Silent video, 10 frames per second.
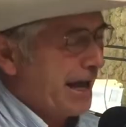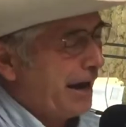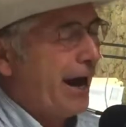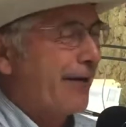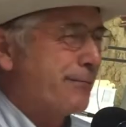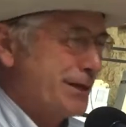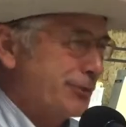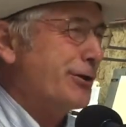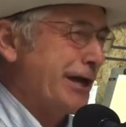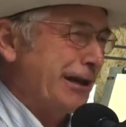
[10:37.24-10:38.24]
Yeah, I've been
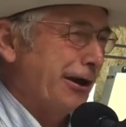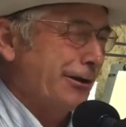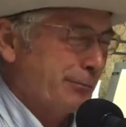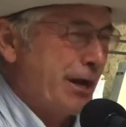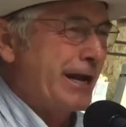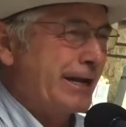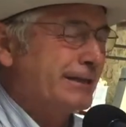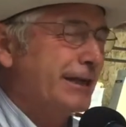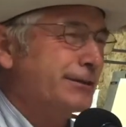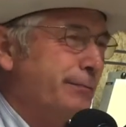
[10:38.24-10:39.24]
doing a lot of
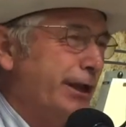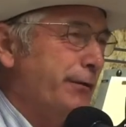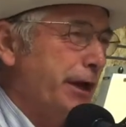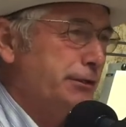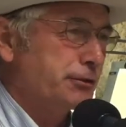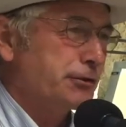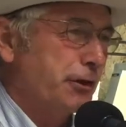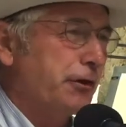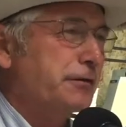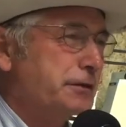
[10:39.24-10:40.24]
brandings, as many ranchers
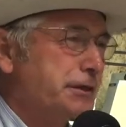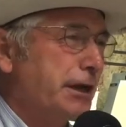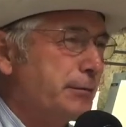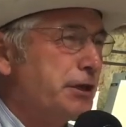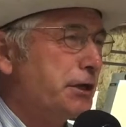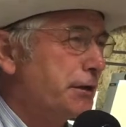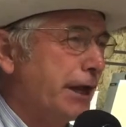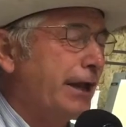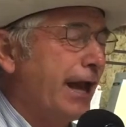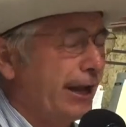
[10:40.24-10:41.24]
are this time of year,
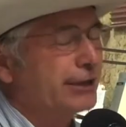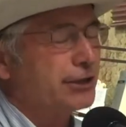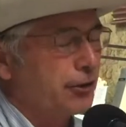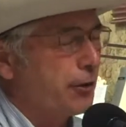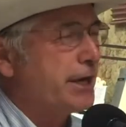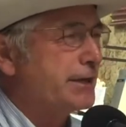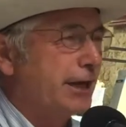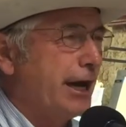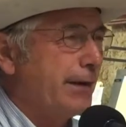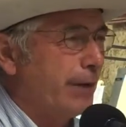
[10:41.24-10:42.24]
and it's a great
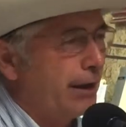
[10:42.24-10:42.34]
time.